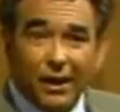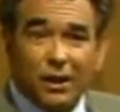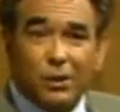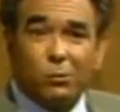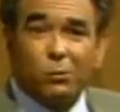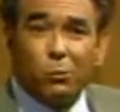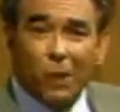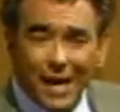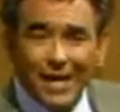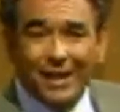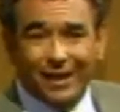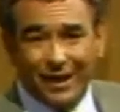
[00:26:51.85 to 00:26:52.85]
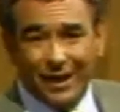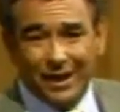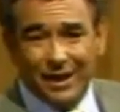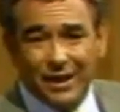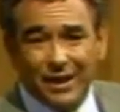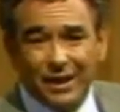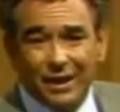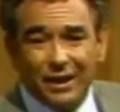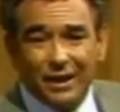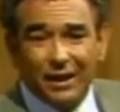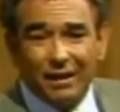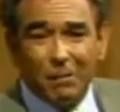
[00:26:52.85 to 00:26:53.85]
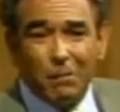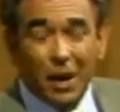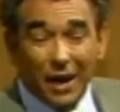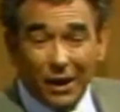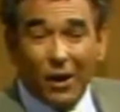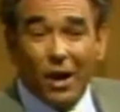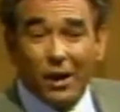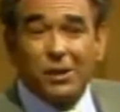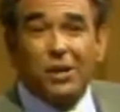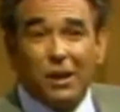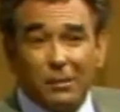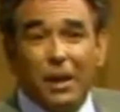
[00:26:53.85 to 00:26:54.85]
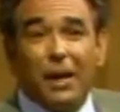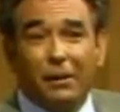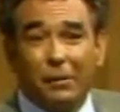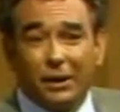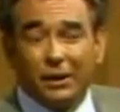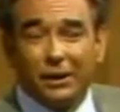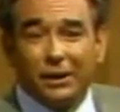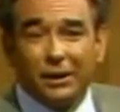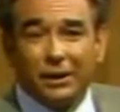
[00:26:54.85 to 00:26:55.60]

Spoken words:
is regulated by God's commandments.